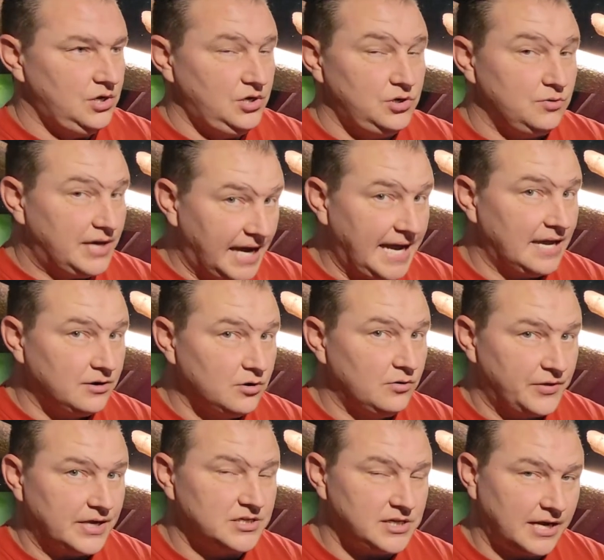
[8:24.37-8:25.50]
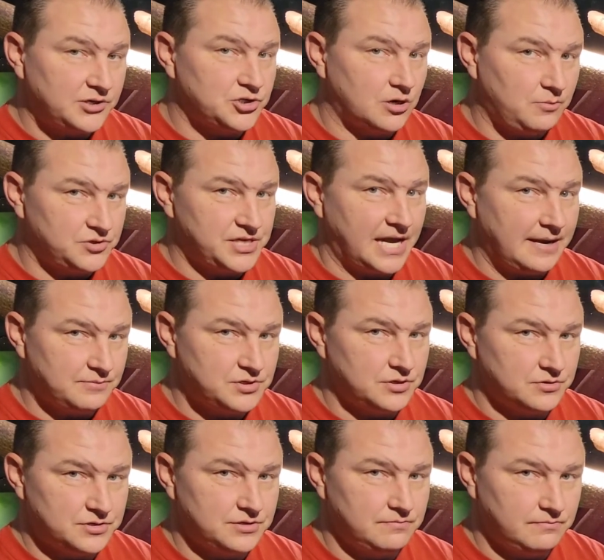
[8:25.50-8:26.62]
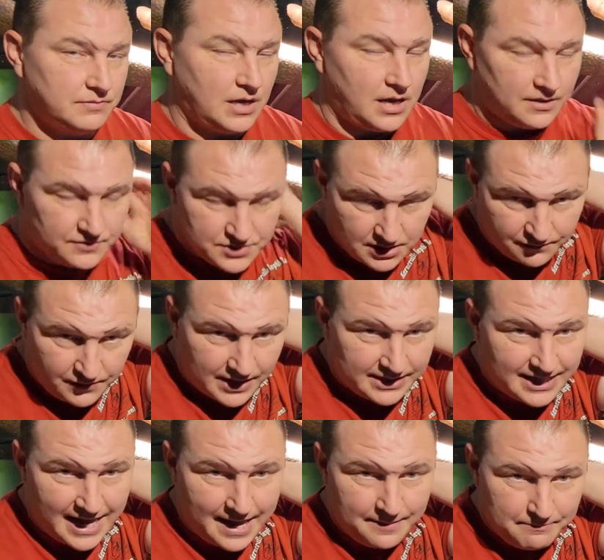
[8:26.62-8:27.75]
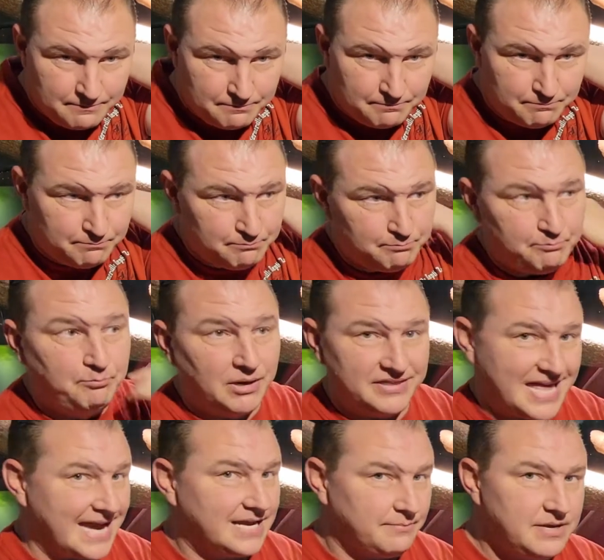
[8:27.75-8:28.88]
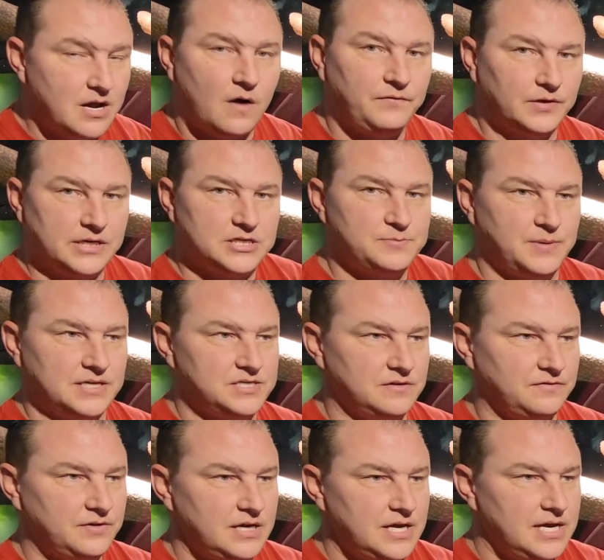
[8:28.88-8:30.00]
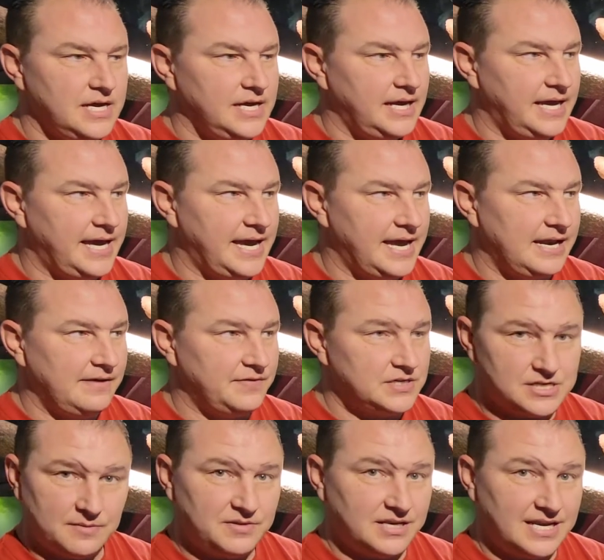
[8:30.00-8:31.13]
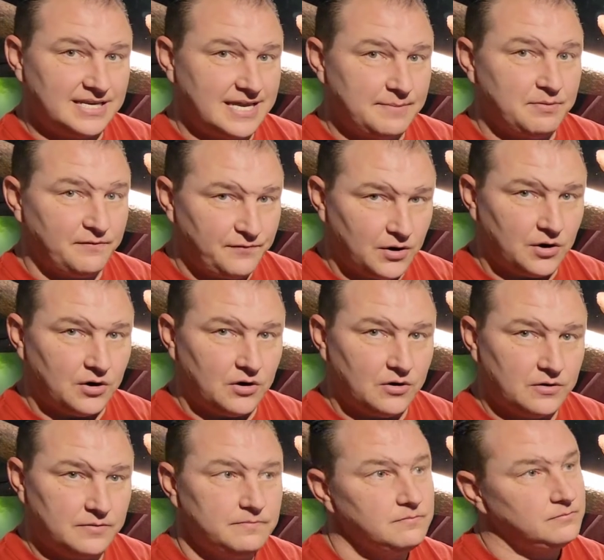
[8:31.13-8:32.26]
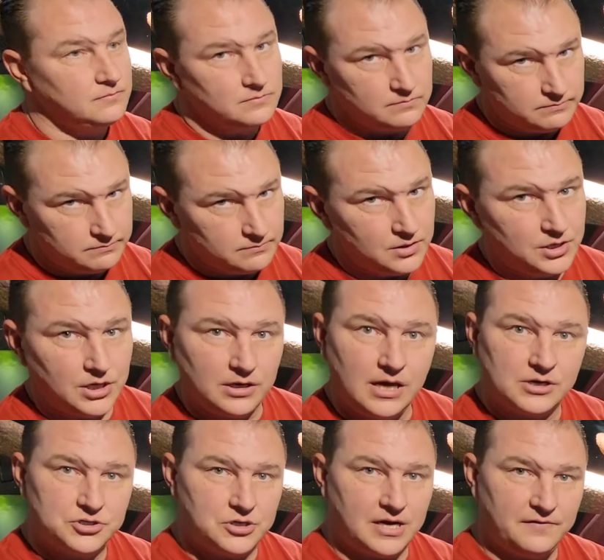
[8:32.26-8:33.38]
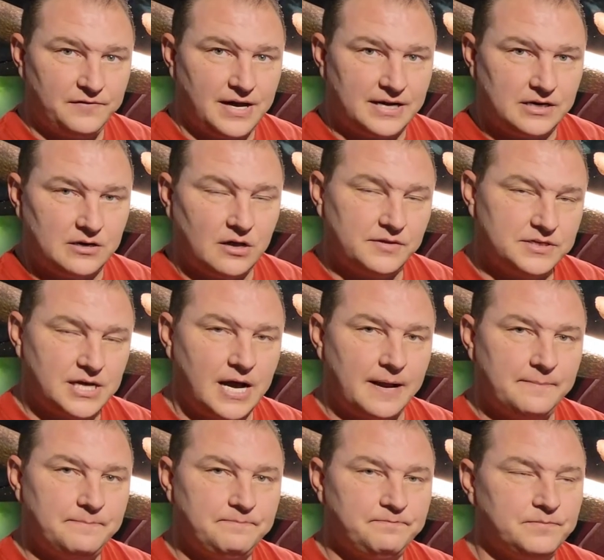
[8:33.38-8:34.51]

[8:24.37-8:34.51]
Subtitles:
You can do things like gerbils, hamsters, stuff like that, but that can be awfully expensive. And if it's something that they prefer, good luck trying to find it all the time.